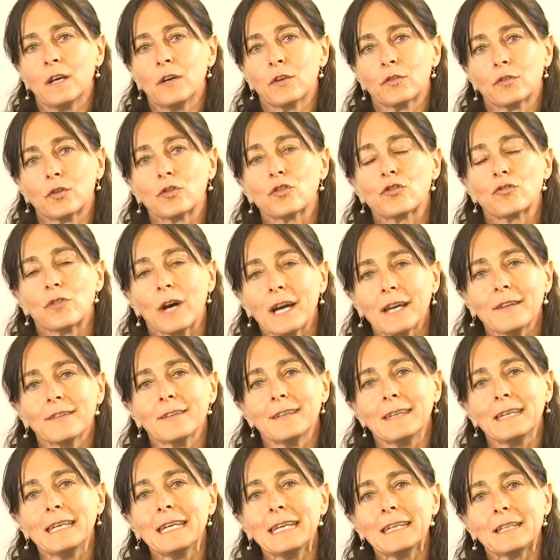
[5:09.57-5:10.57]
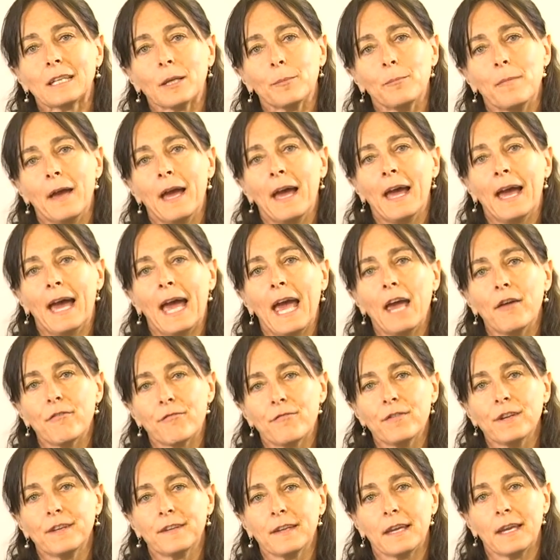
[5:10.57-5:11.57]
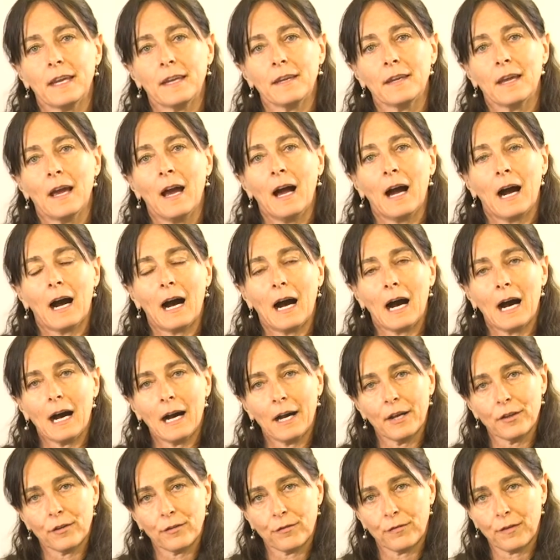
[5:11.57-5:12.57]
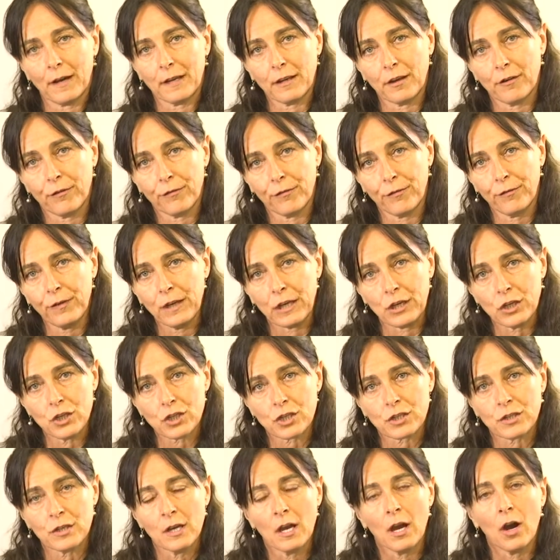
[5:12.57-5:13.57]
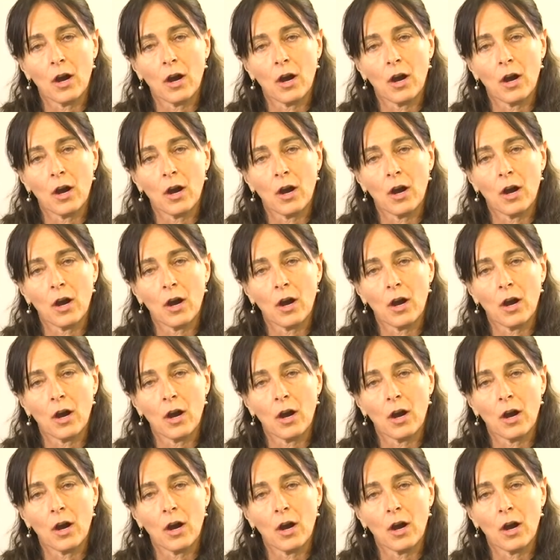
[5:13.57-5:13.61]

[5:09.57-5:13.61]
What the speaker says: So try to eat them every day, either via fish